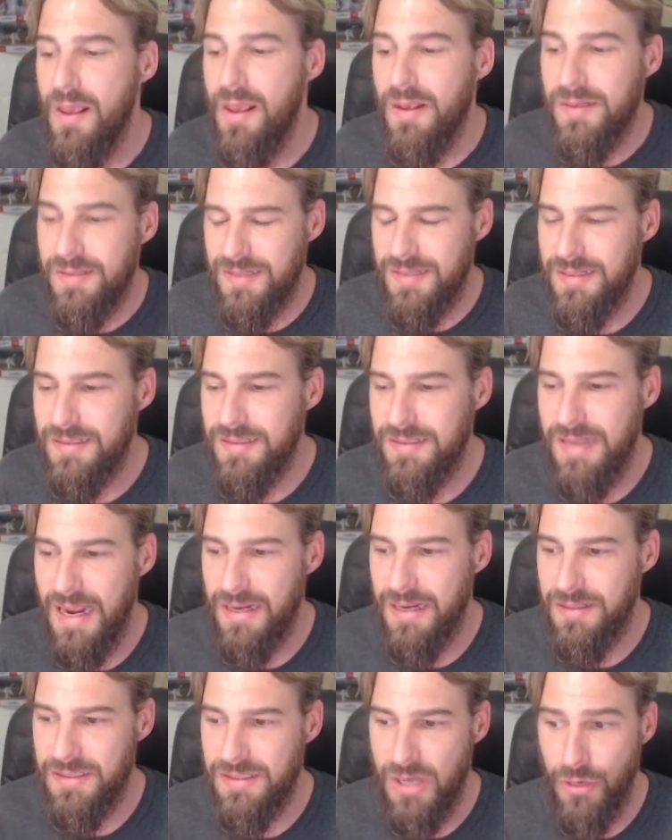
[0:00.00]
Since
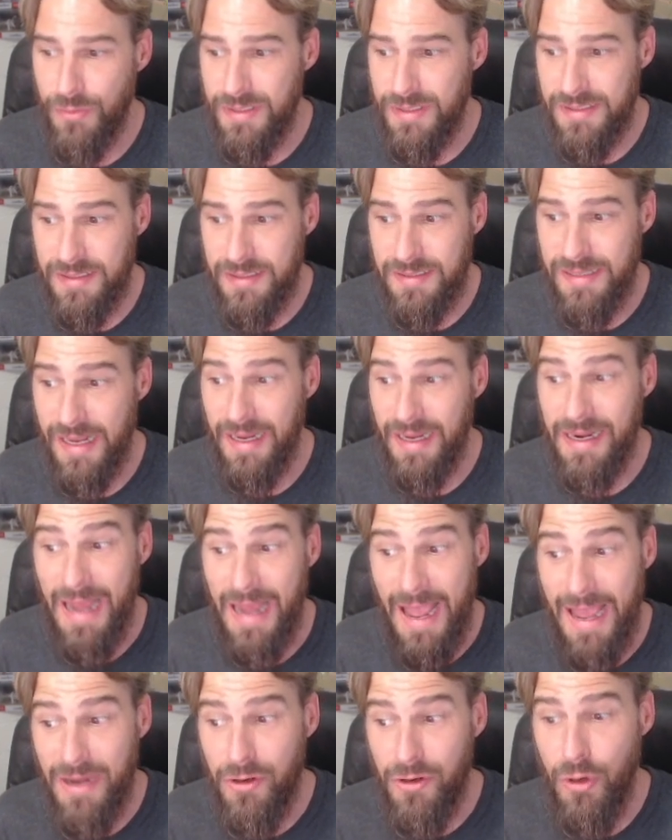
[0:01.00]
Cyaxares II
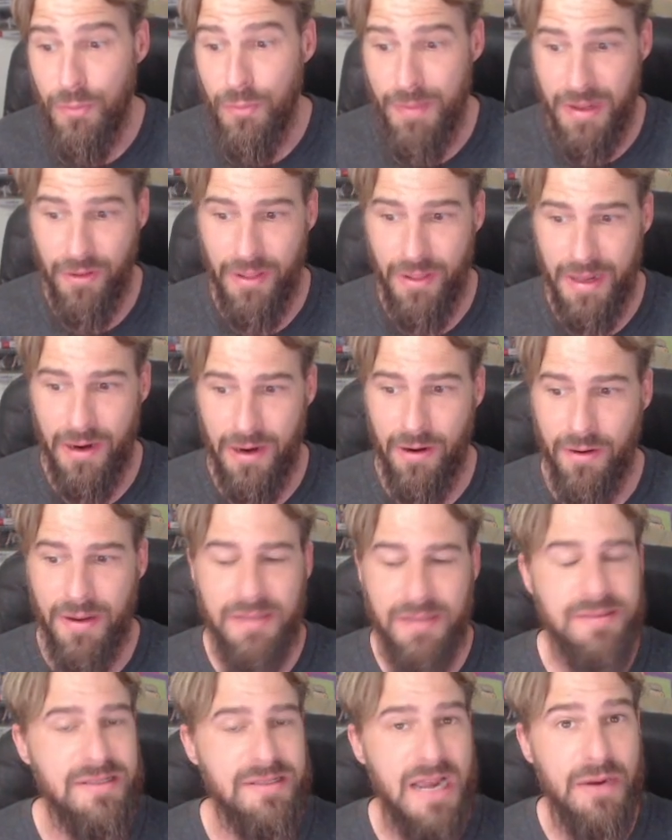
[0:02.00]
had no male heir,
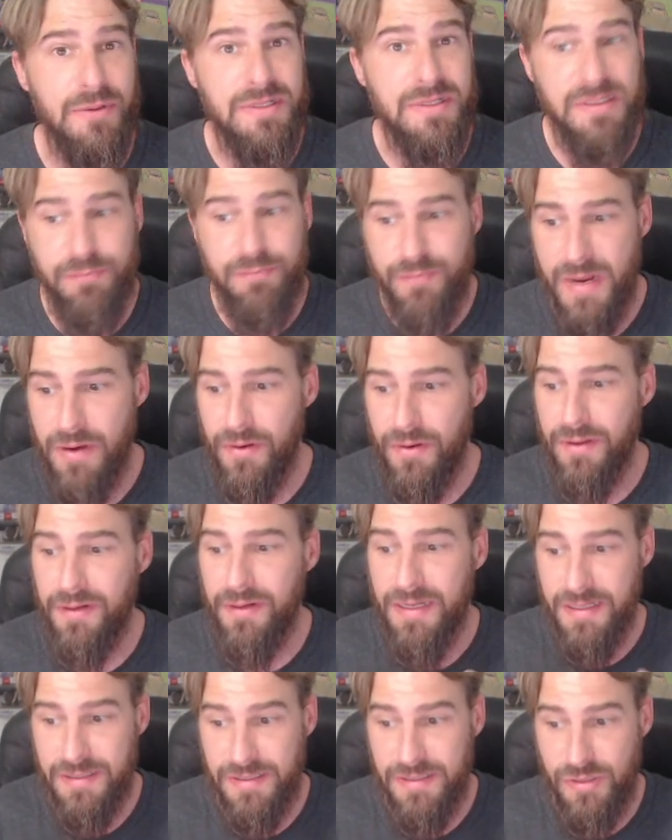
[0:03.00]
and Cyrus
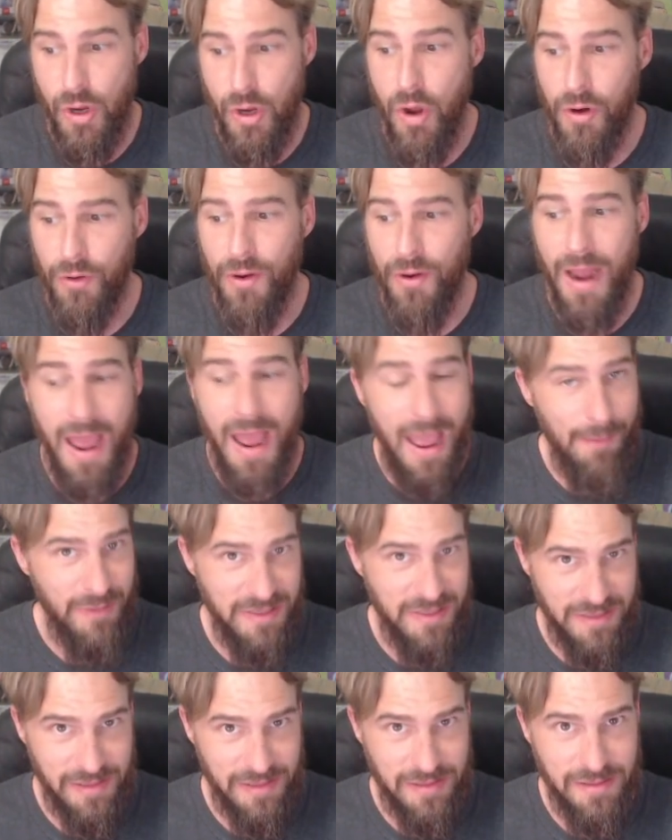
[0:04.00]
married his daughter
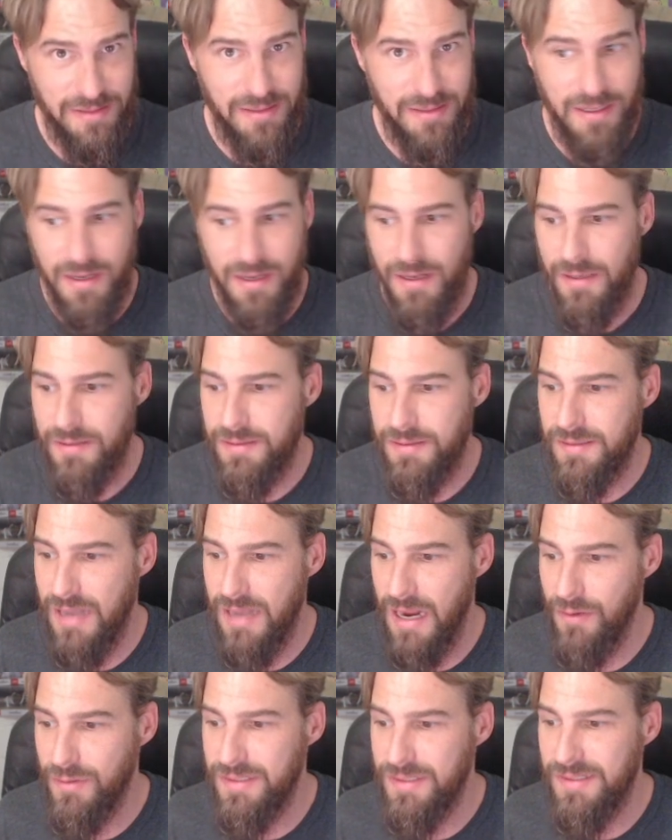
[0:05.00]
Amytis,
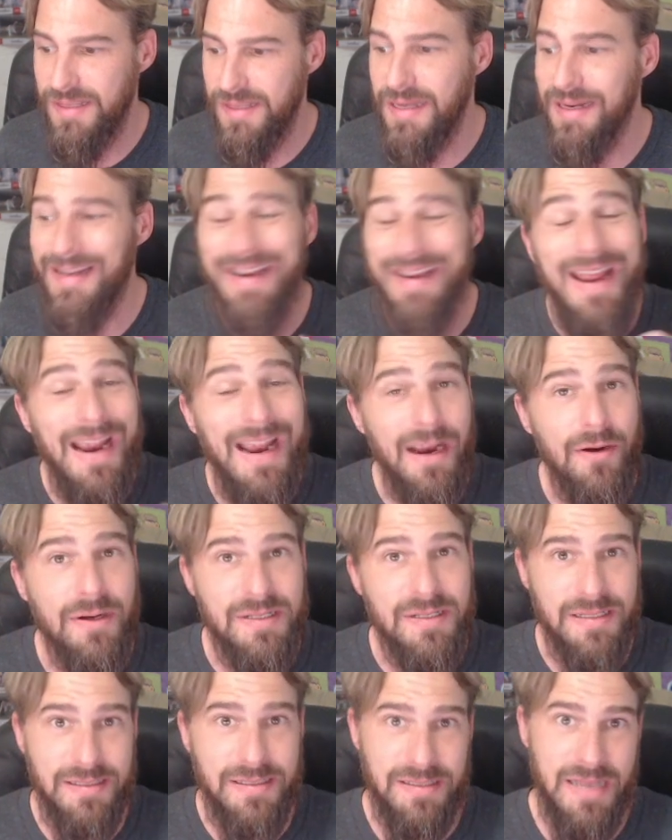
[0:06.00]
Cyrus then
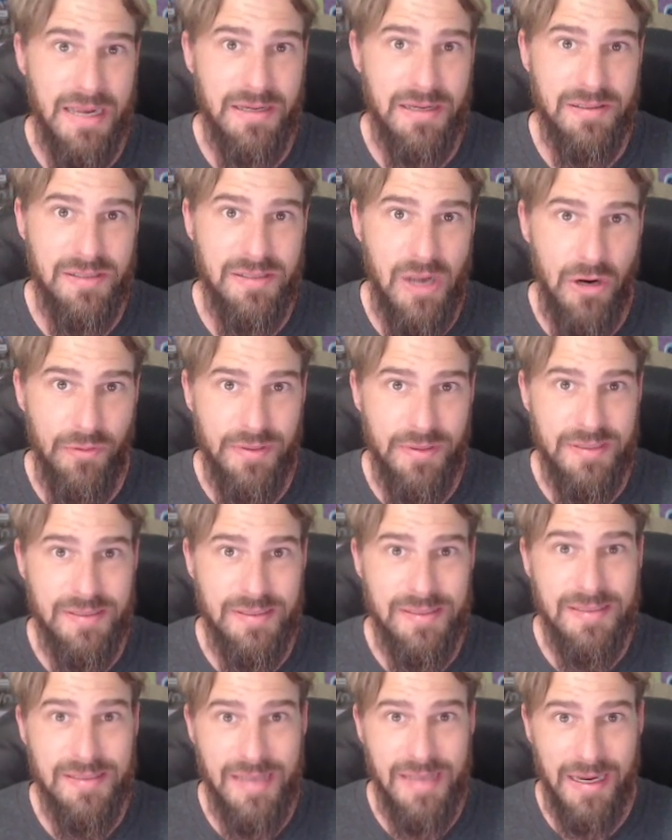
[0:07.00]
inherited
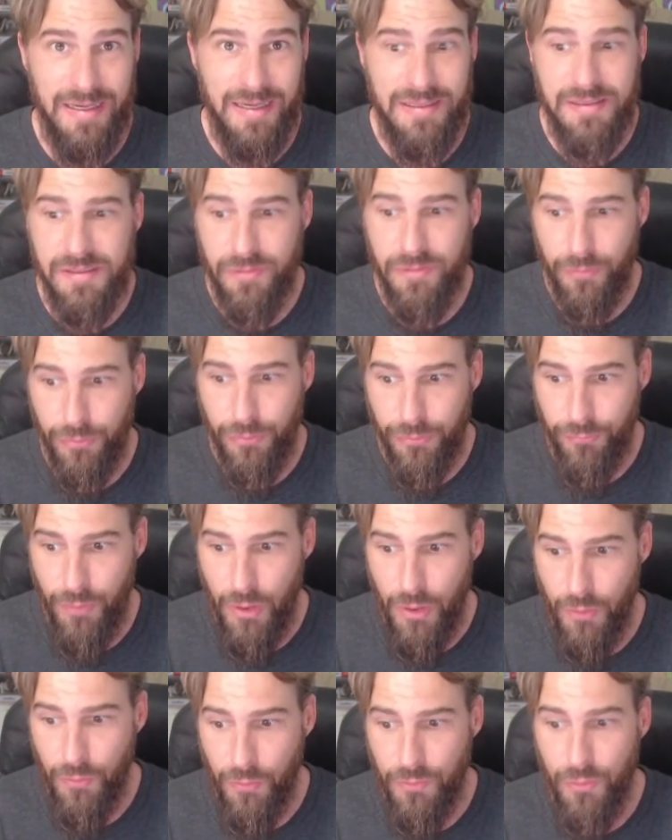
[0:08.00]
Cyaxares II's
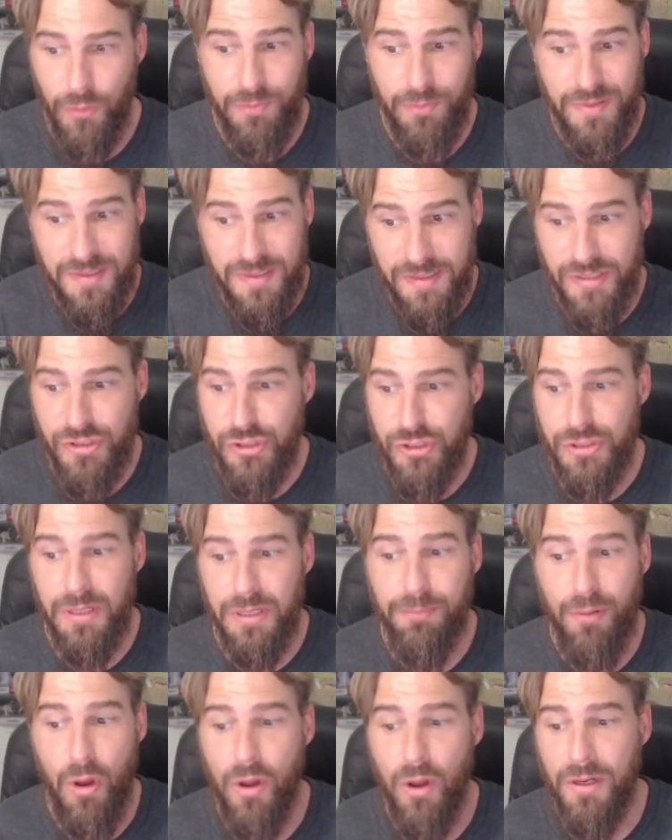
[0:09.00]
throne or position
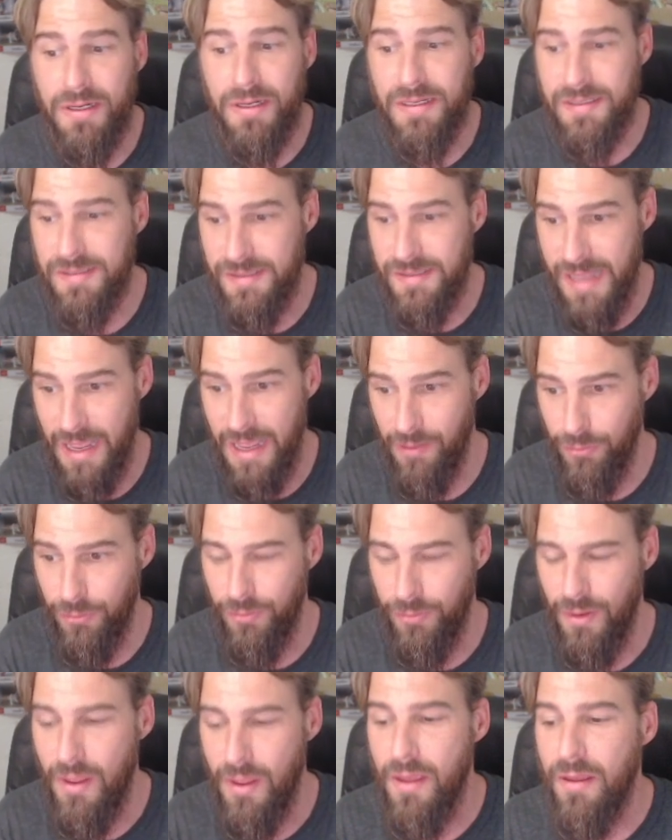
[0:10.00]
upon his
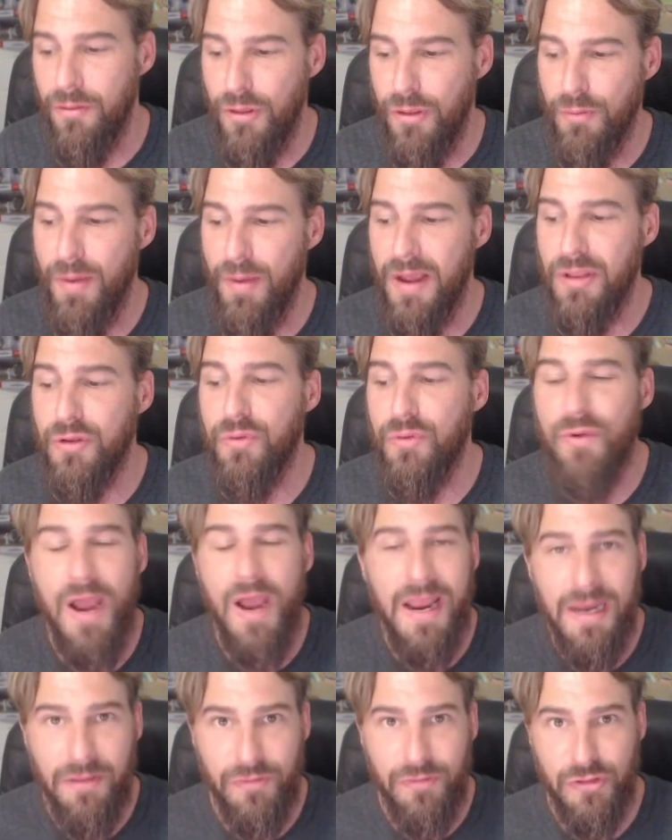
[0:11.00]
death, thereby
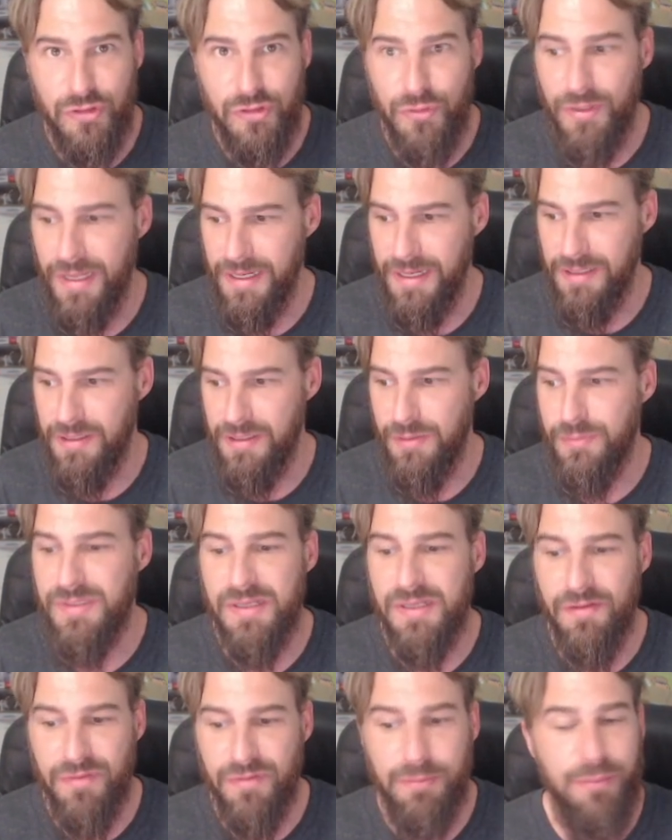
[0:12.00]
uniting the two
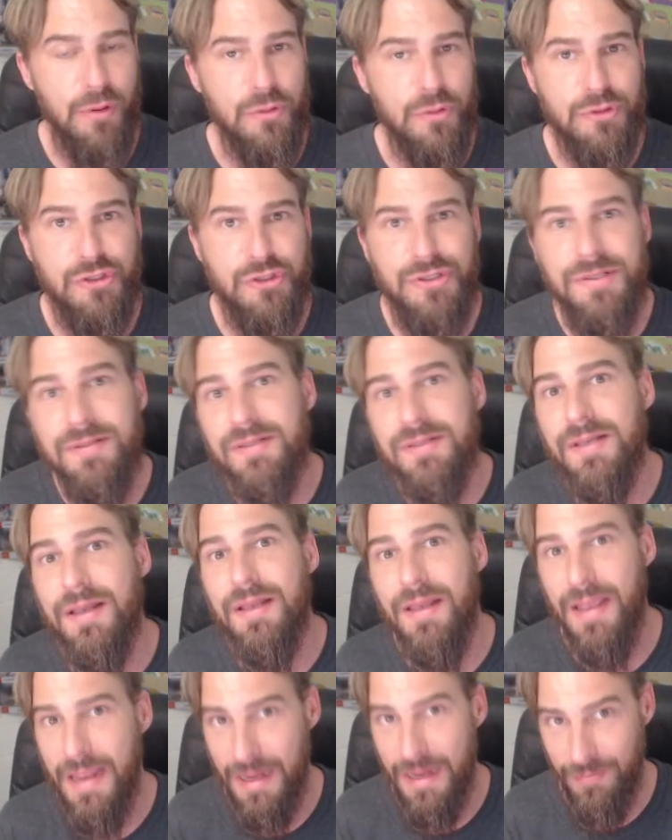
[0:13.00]
kingdoms of the Persians
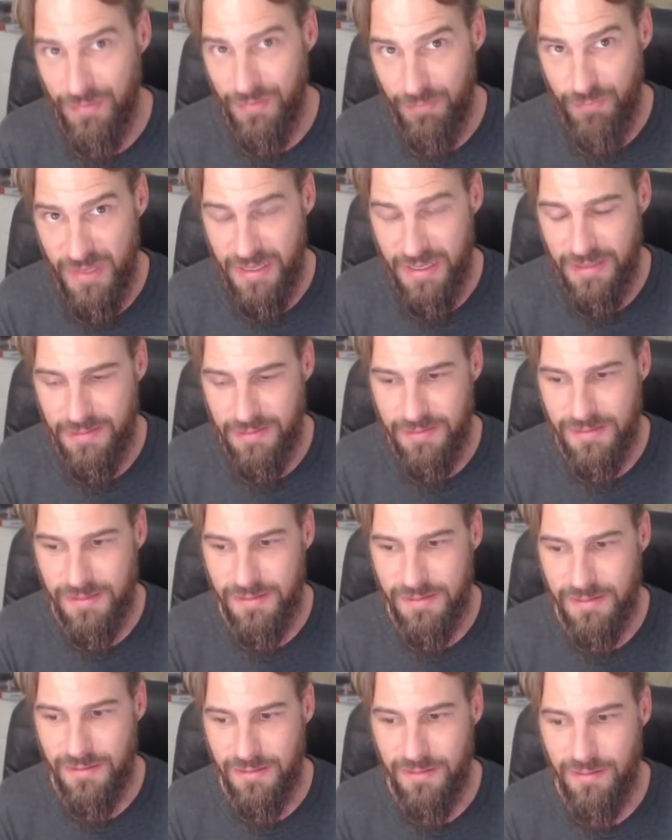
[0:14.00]
and the Medes.